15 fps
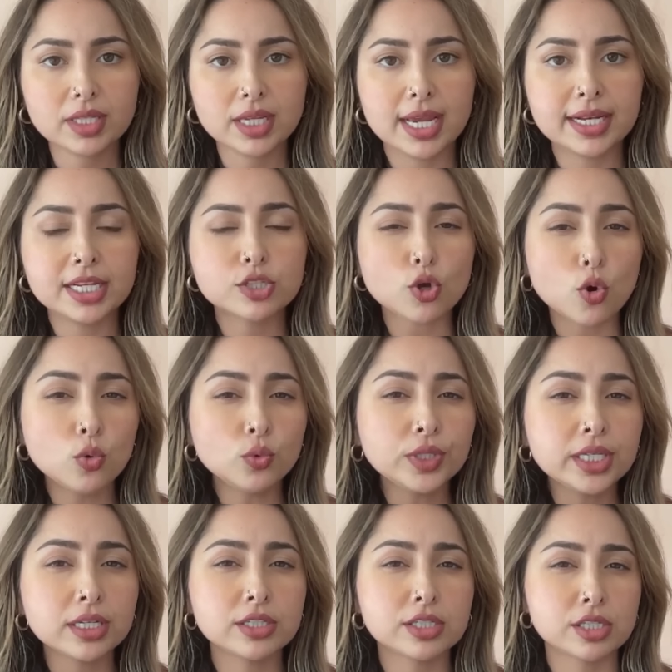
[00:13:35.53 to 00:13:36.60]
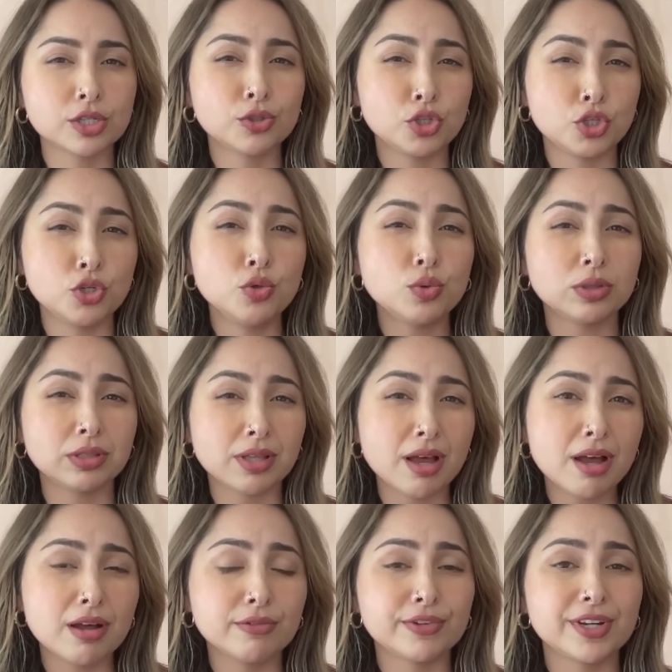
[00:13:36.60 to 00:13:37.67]
and it's only until you
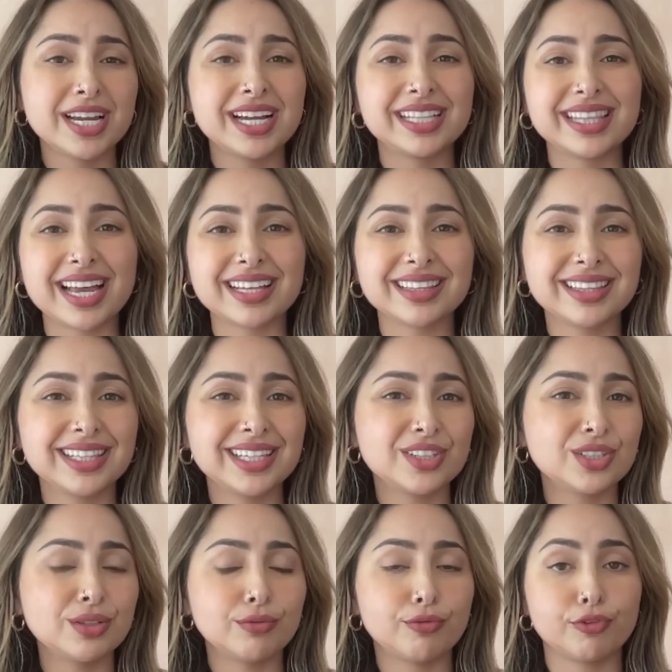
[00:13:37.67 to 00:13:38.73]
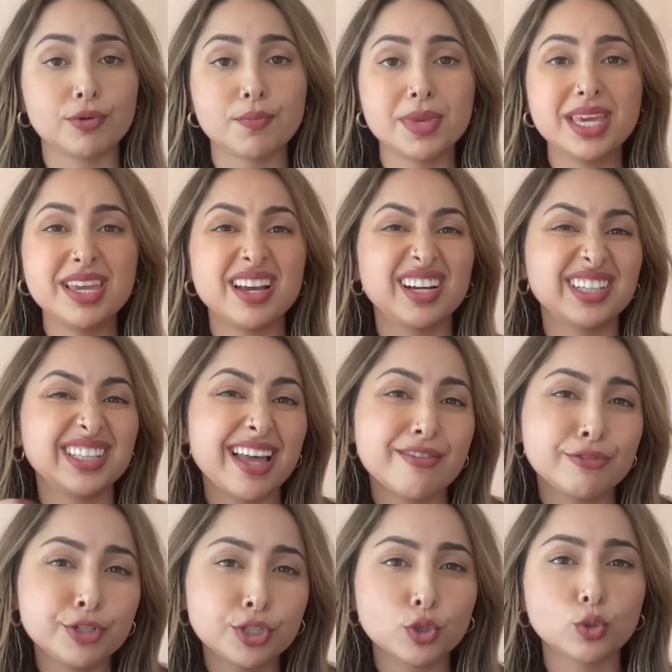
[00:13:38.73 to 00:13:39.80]
love that little for me
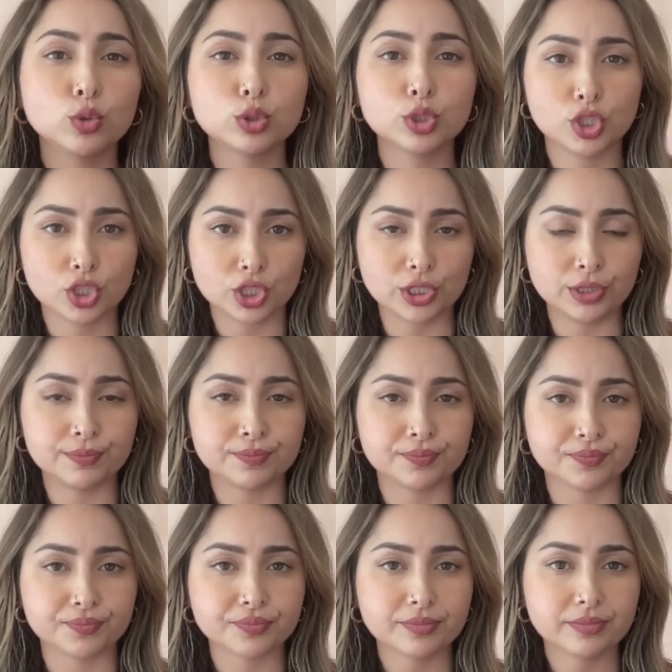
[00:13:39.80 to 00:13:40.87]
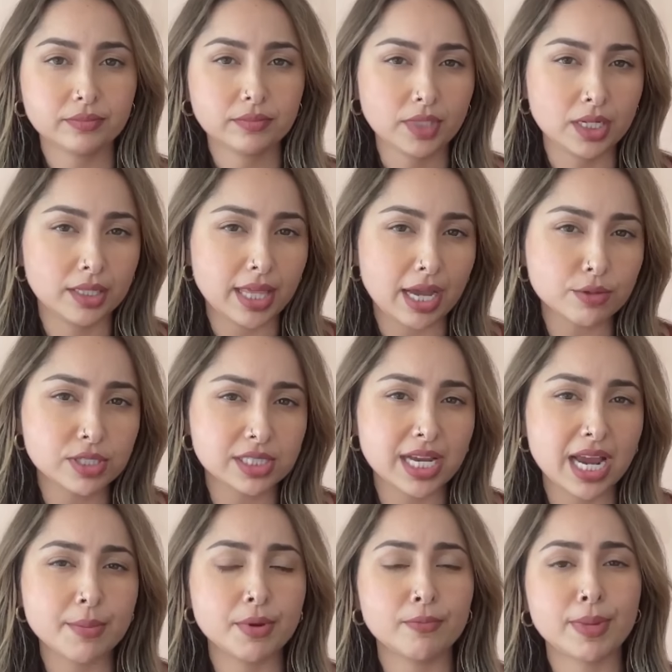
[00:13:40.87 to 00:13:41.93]
11 year old girl that was the mm.
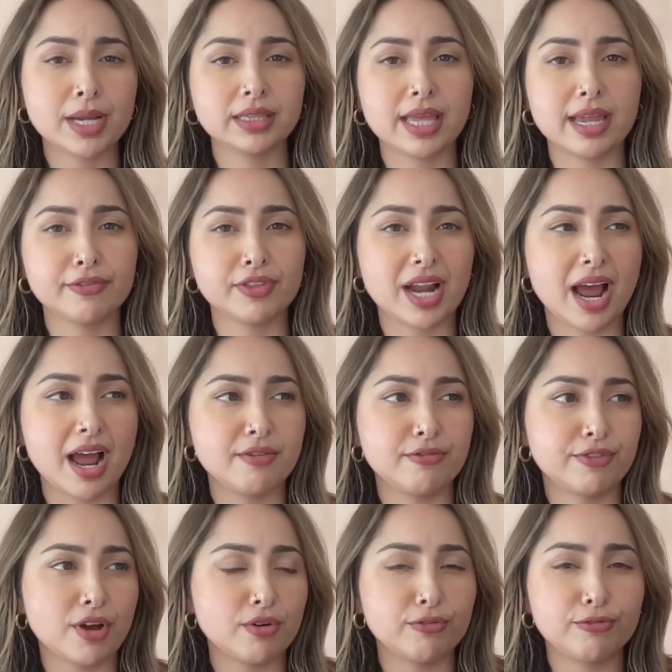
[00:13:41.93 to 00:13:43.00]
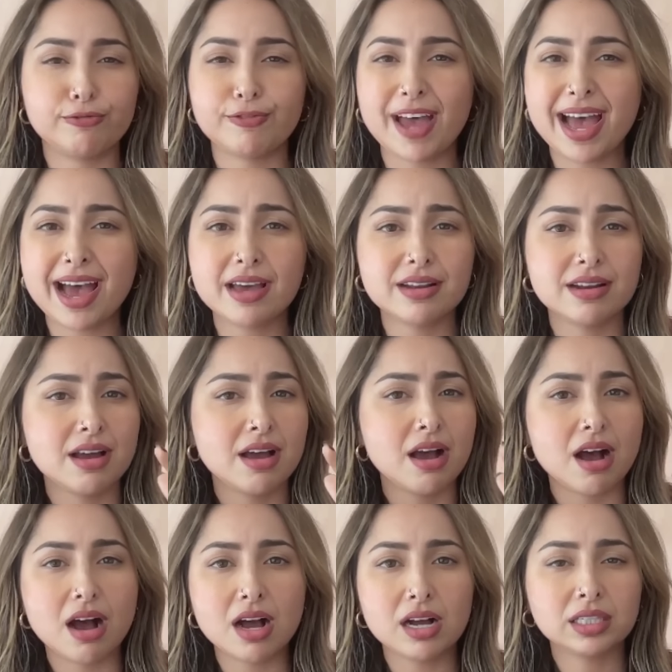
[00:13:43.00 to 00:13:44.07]
time of my life that i felt fat
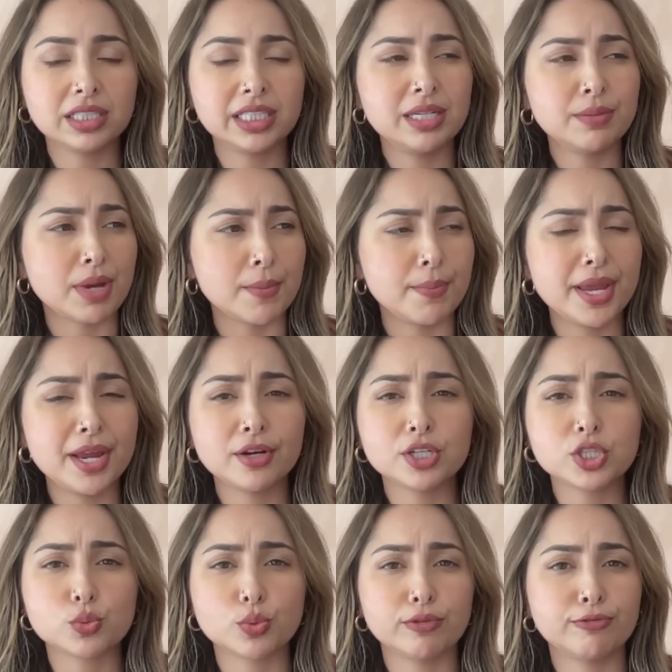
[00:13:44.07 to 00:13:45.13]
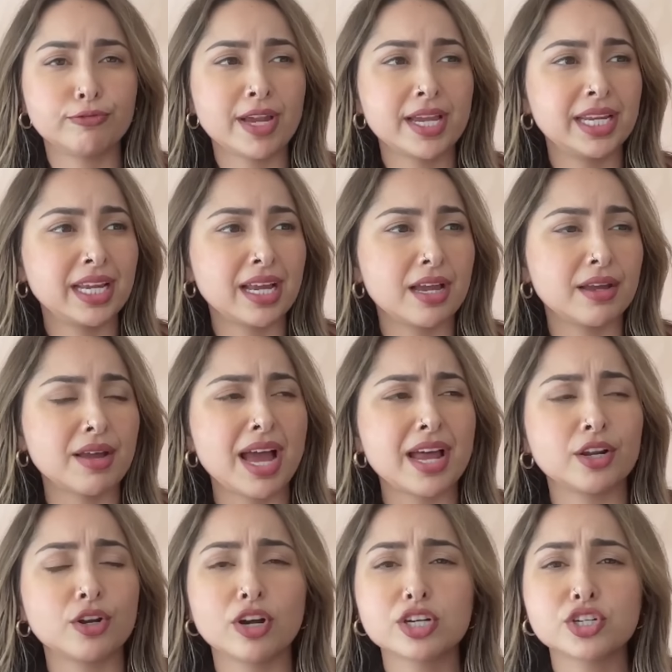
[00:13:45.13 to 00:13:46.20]
ugly. My parents were fighting. I had a
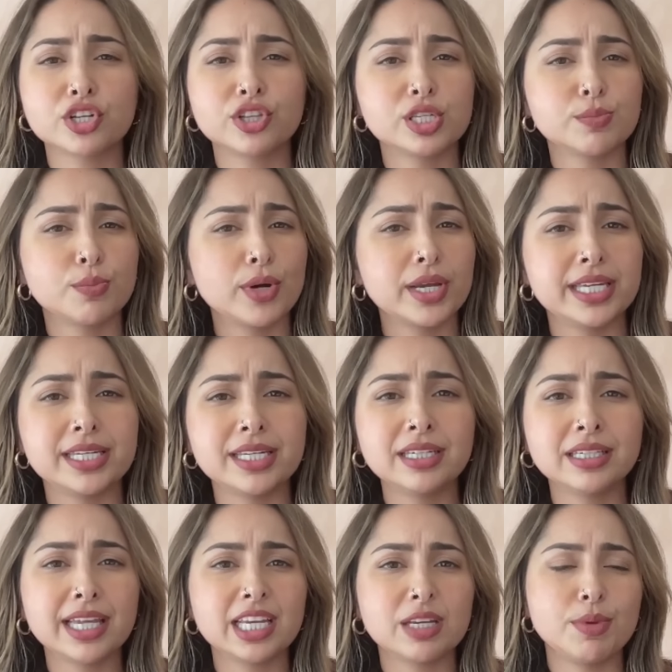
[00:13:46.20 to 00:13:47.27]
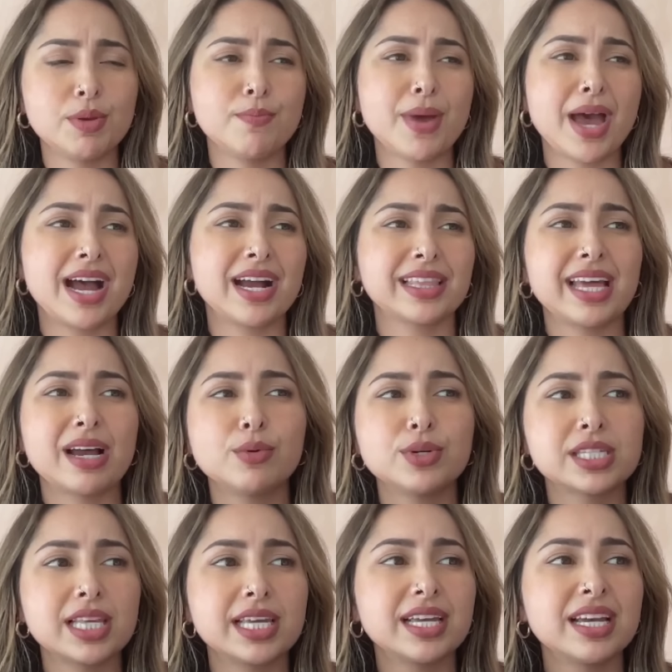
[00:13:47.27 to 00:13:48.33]
crush on this boy. He didn't like me back. That was
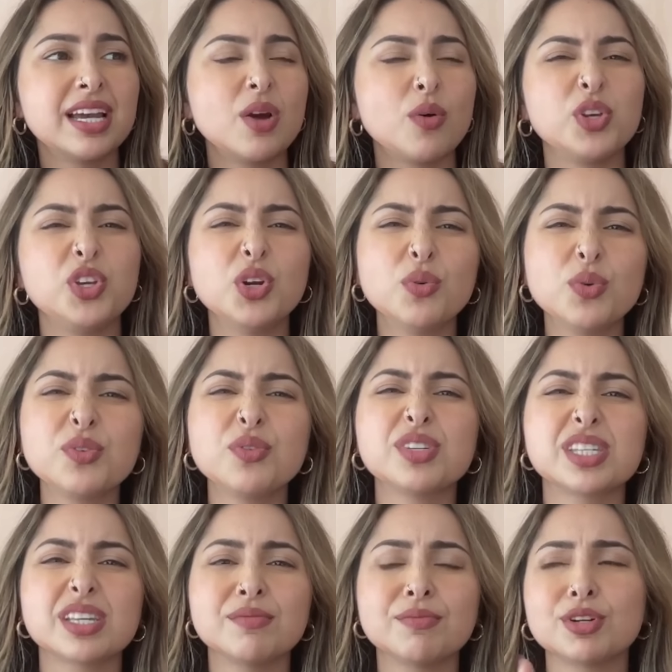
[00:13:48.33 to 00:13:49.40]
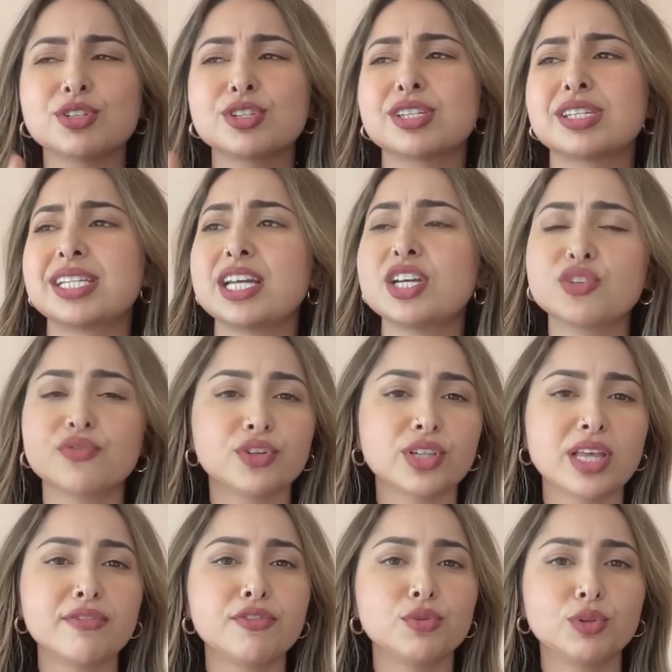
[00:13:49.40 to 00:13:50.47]
like, you know, when there's a stage of your
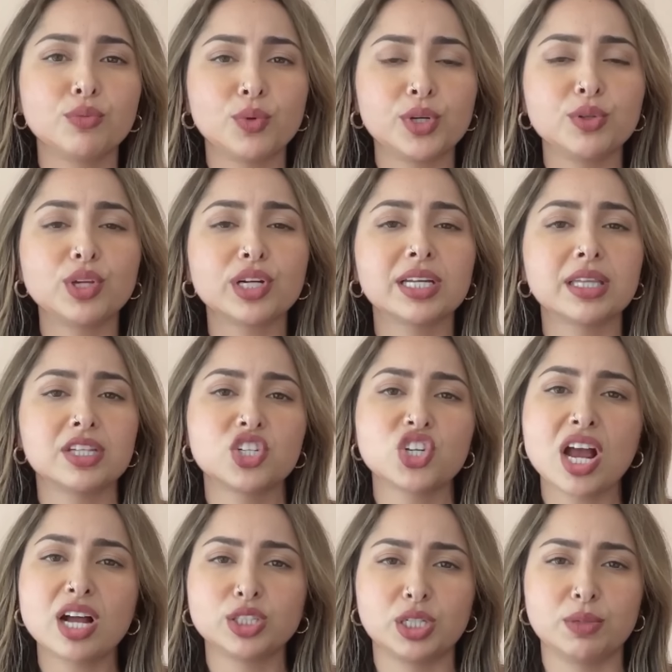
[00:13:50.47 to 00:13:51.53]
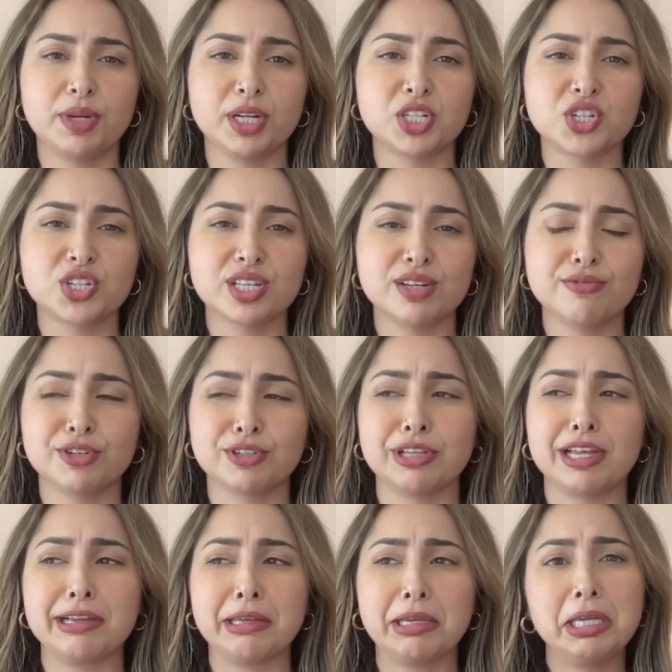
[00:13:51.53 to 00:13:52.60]
life you when you look at the childhood pictures of, you're
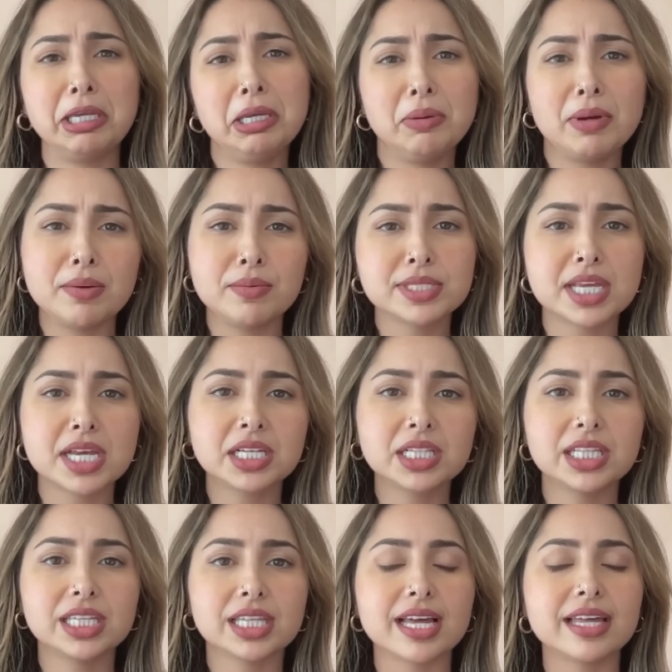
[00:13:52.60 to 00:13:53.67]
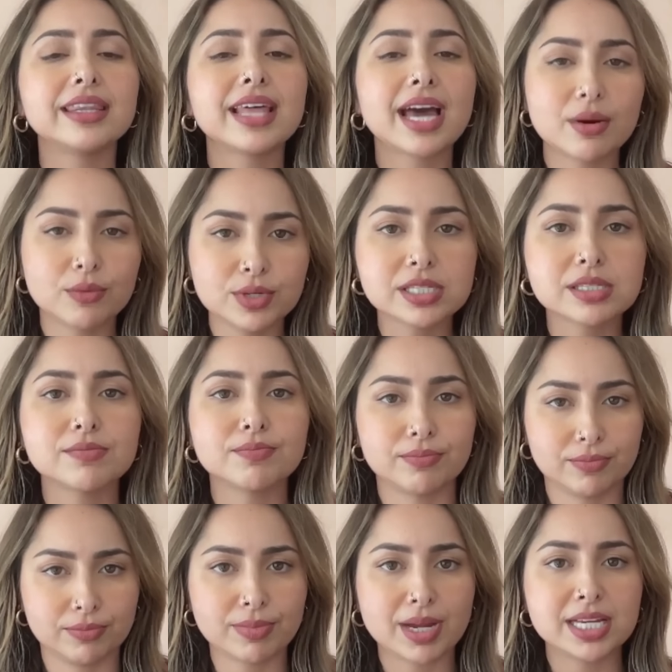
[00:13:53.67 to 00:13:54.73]
like, ew, I was ugly then. That was
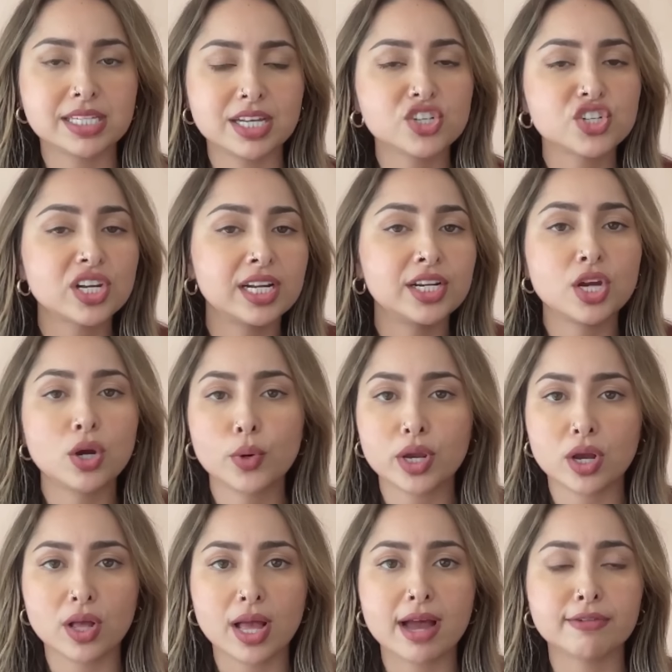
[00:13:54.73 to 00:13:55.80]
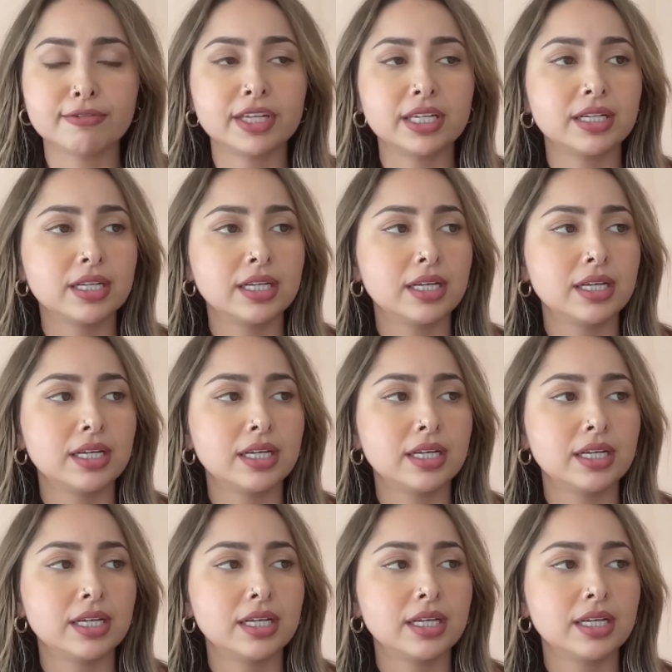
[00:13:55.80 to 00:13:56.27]
my stage, and I know we all have it.